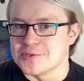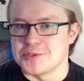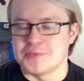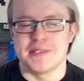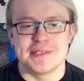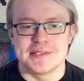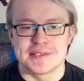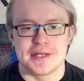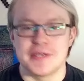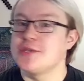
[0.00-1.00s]
which means
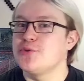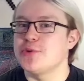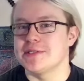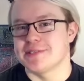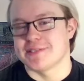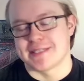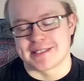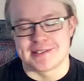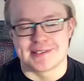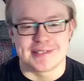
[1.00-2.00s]
new
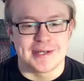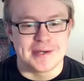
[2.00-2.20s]
insects.